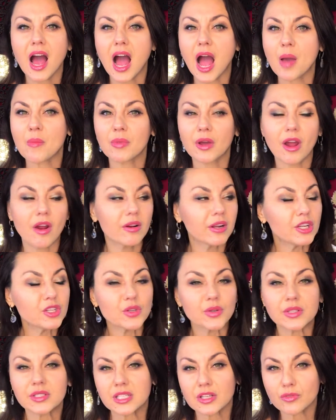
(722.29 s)
I'm currently
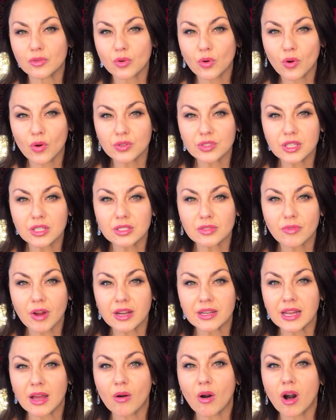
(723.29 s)
doing several courses
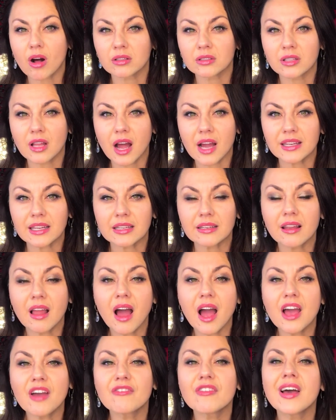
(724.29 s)
right now, online and
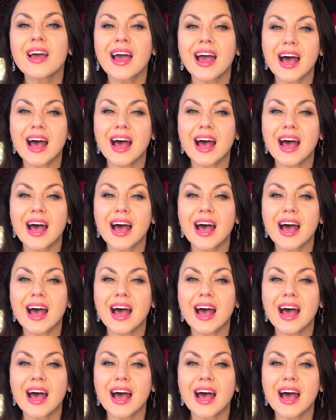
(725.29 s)
live.